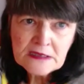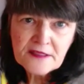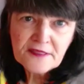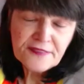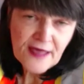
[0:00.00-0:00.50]

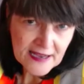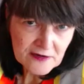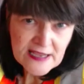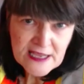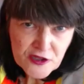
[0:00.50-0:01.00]
that
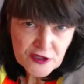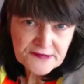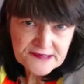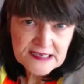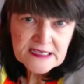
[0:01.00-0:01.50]

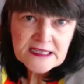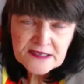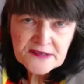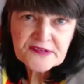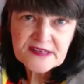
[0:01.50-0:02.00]
agency
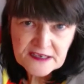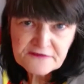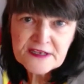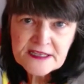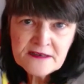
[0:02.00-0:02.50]
is
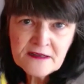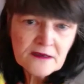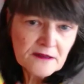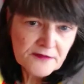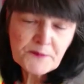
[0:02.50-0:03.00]
given
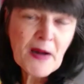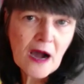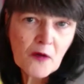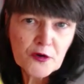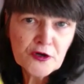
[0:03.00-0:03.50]
the
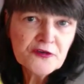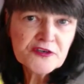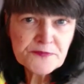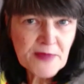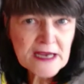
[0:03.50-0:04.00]
power
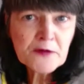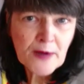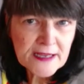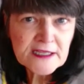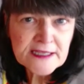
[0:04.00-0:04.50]
to make
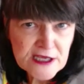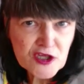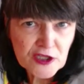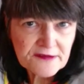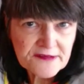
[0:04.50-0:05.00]

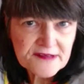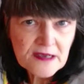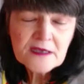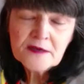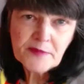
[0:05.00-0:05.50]
regulations
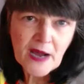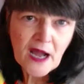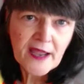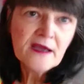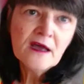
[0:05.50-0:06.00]

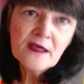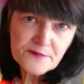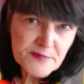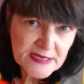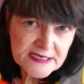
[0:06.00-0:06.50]
by
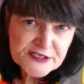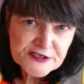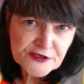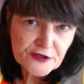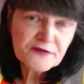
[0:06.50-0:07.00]
the
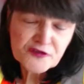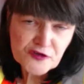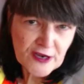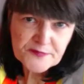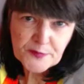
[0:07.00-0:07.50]
Minister of
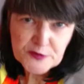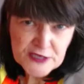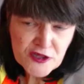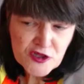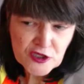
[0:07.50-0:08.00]

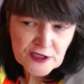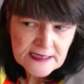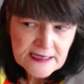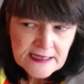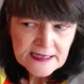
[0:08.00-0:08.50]
Transportation.
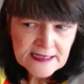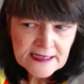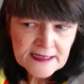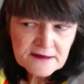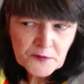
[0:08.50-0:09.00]

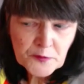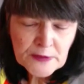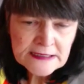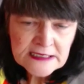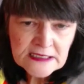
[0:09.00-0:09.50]
And
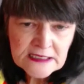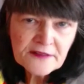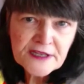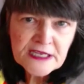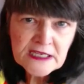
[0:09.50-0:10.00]
really,
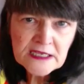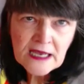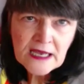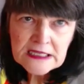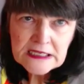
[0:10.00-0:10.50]
the
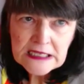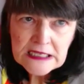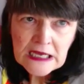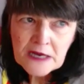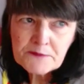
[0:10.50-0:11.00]

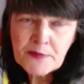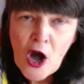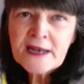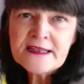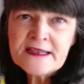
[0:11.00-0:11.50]

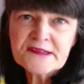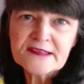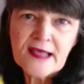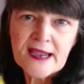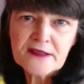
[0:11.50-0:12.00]
bodies
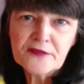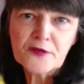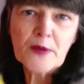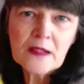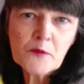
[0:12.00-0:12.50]
like
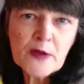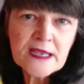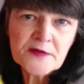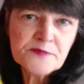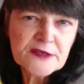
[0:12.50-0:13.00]
the
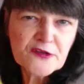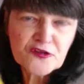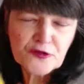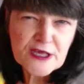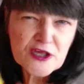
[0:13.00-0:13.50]
Railway
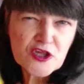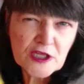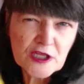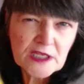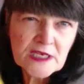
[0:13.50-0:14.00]

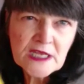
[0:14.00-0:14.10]
Administration,